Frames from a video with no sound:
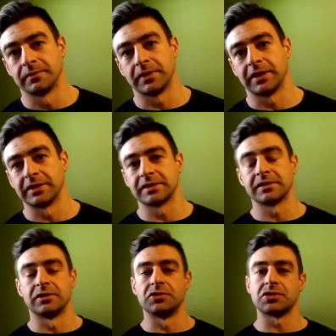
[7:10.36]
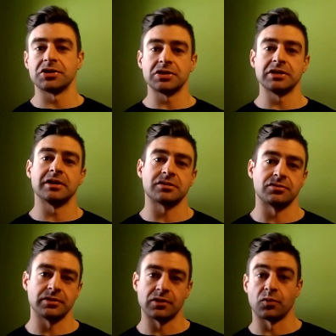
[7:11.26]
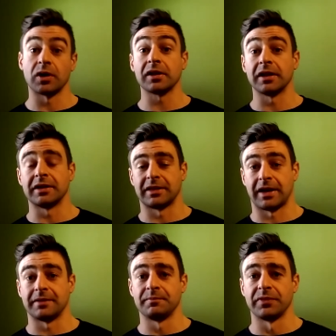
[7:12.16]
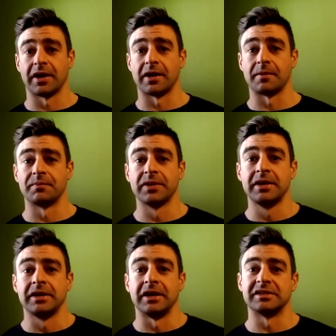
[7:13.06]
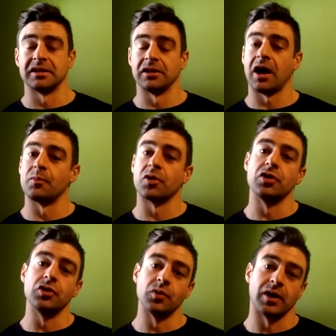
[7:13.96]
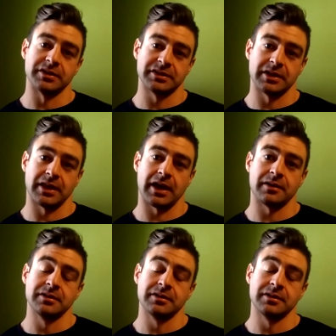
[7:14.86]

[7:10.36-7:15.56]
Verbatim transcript: It's, nutrition doesn't really work like that. Um, it's a lot more nuanced than that.